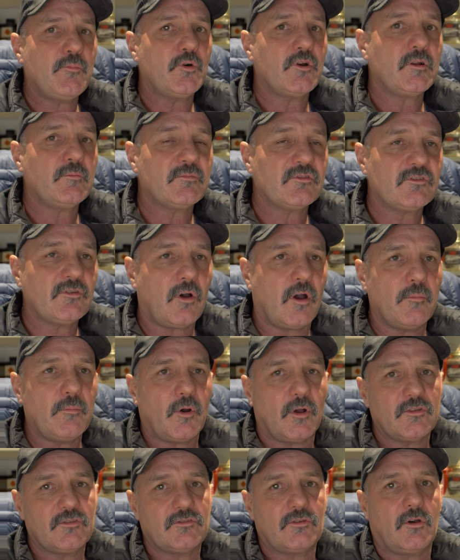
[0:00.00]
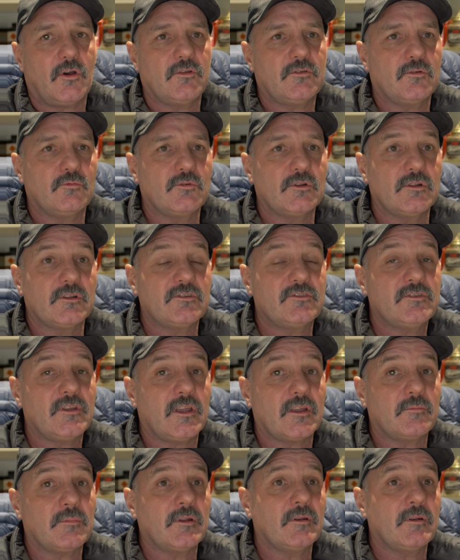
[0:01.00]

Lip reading: put them side by side to really check,